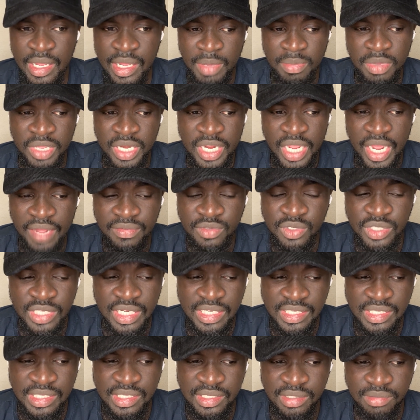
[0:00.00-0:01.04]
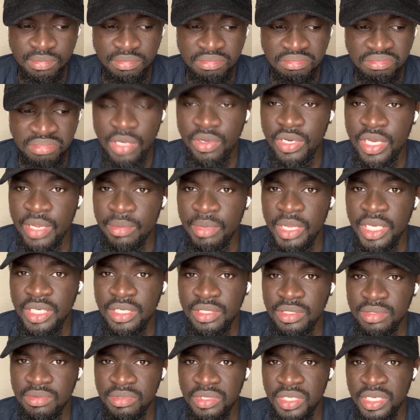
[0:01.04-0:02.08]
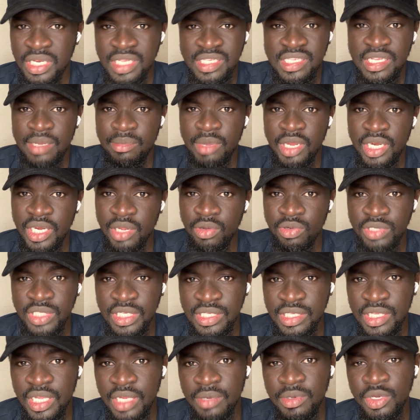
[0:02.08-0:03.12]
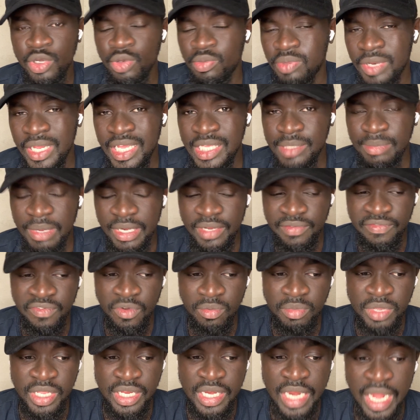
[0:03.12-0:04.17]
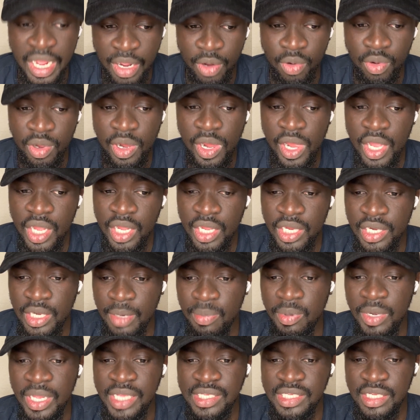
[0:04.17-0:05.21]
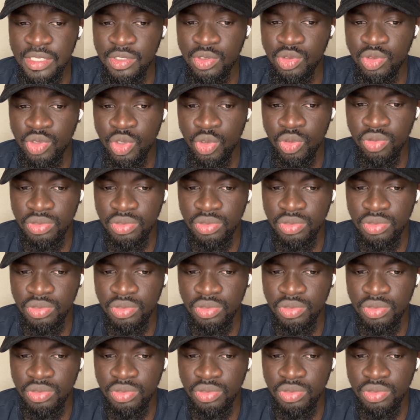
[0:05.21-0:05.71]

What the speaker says: Maybe they have to just sell them, and in the summer they will just get new players. But for me now, the players have